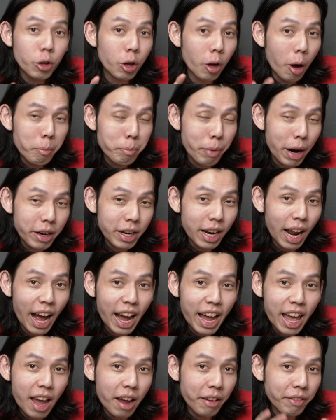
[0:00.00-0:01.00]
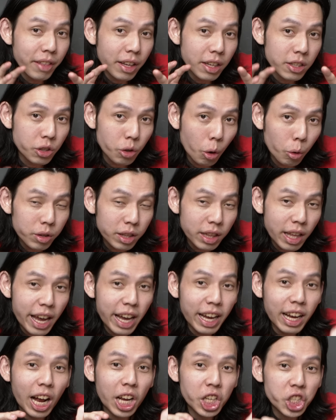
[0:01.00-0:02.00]
to compare it, I have the
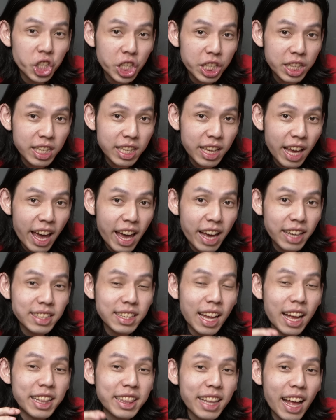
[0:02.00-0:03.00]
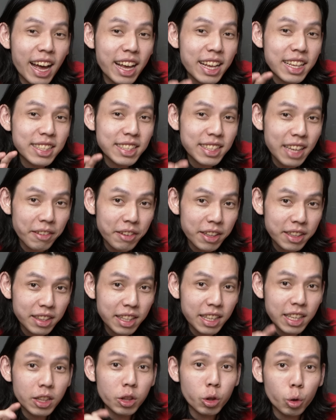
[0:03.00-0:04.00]
Zotac GTX
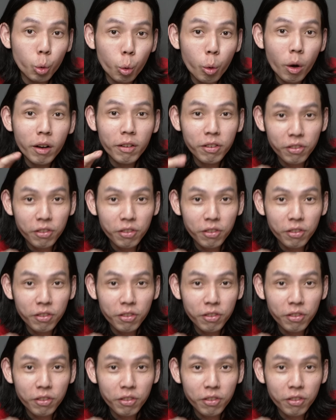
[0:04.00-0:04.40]
970 dual